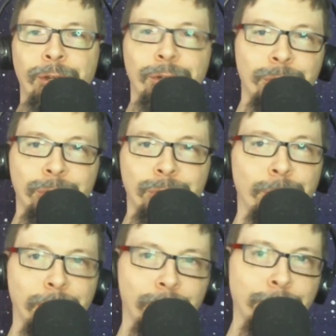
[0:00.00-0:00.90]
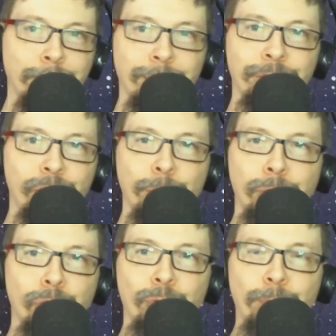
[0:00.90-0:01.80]
who you might remember a few
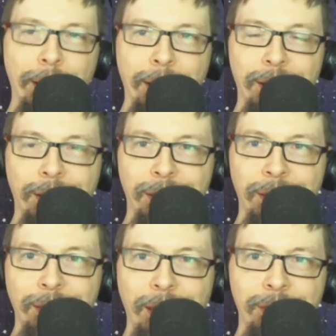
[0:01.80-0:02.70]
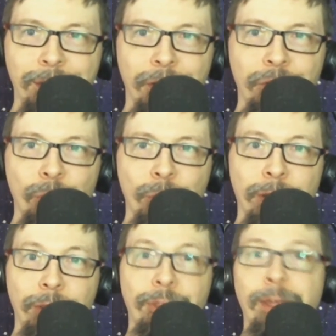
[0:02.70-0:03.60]
episodes back, I had an interview
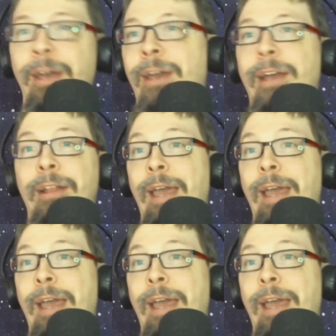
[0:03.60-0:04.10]
with, and